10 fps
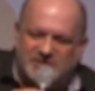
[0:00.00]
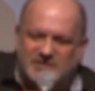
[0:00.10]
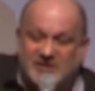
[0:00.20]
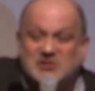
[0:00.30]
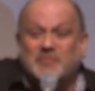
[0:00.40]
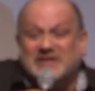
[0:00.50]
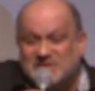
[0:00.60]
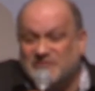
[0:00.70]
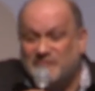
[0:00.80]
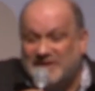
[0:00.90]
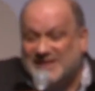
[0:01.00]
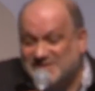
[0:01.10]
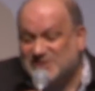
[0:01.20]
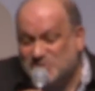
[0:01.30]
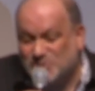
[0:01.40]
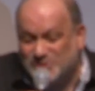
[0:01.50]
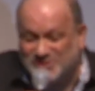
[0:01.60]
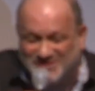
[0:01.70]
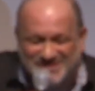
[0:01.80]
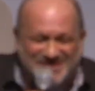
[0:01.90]
expensive plastic
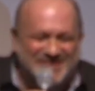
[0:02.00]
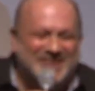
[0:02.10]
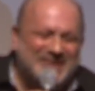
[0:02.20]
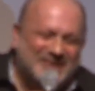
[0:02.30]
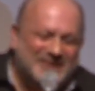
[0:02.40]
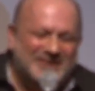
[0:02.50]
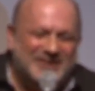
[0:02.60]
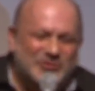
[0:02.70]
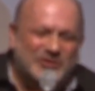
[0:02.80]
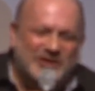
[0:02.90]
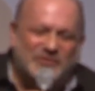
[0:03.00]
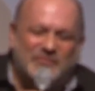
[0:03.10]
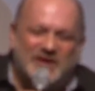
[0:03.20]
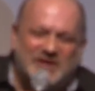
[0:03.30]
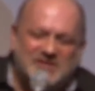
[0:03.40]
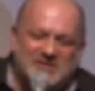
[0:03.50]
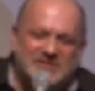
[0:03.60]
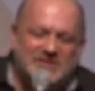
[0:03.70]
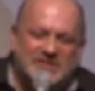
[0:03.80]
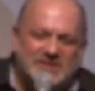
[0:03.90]
surgeons to get advice,
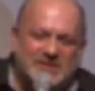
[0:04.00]
and